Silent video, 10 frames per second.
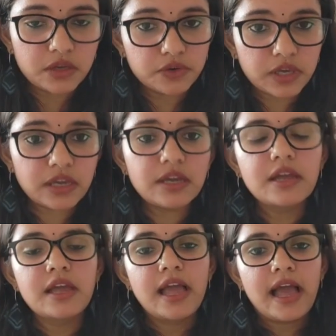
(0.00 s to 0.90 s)
Okay,
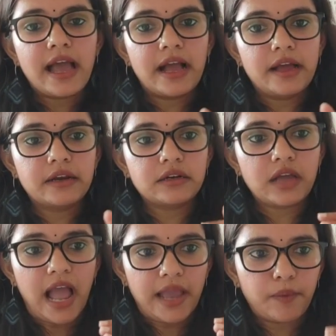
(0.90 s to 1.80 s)
and
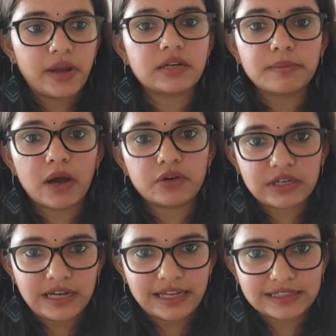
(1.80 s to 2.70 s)
I went about it
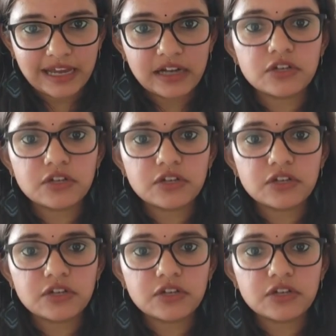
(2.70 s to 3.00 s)
like that.